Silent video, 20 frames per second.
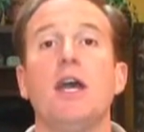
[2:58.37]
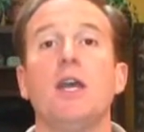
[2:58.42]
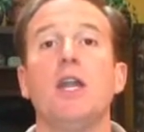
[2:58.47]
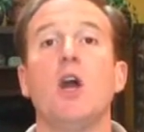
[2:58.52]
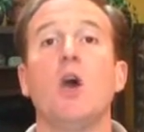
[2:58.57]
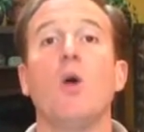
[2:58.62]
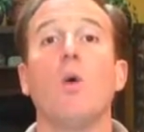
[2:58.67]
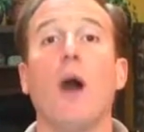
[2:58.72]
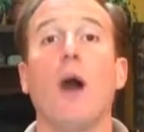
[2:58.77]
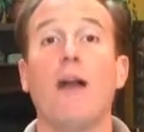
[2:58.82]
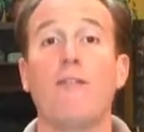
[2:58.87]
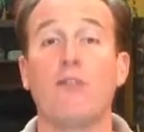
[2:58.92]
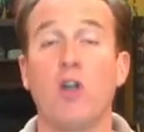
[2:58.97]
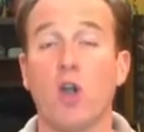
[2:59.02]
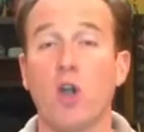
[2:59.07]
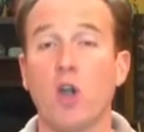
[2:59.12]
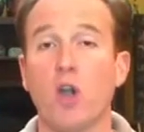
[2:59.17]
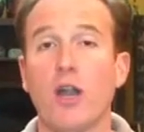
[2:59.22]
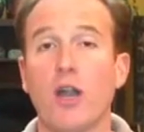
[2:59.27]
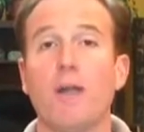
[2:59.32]
you know, I've
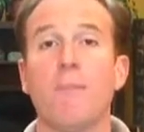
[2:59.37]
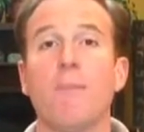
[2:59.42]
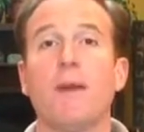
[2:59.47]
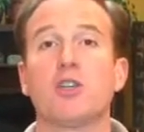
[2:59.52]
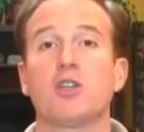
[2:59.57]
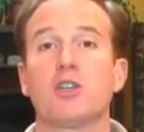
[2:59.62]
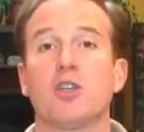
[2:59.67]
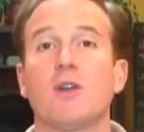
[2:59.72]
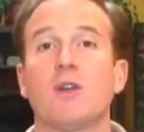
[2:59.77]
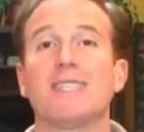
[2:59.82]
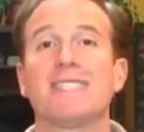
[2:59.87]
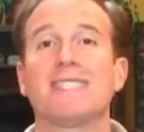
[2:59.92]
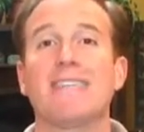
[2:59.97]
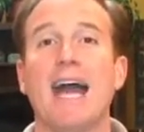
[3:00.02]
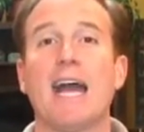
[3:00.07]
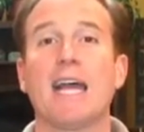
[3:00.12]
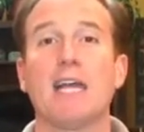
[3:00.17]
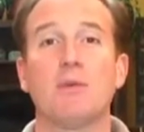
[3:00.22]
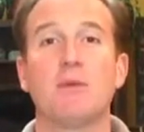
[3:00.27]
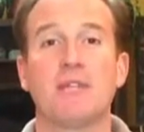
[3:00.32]
heard, I'm not sure
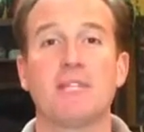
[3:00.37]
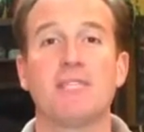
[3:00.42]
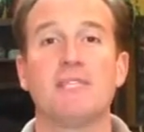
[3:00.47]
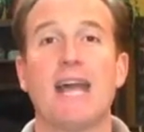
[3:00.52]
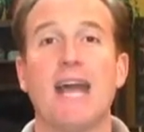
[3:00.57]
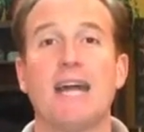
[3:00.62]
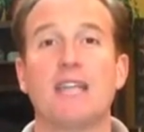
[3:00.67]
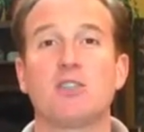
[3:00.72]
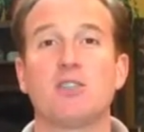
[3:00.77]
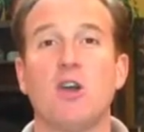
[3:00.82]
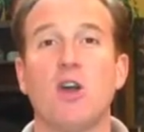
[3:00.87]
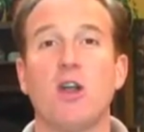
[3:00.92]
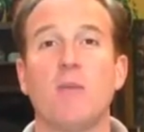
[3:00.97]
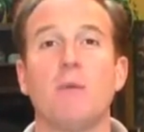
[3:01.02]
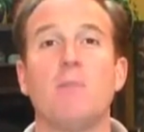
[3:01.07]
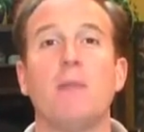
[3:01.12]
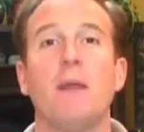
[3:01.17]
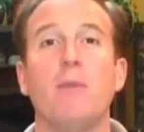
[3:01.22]
exactly what the stats are, but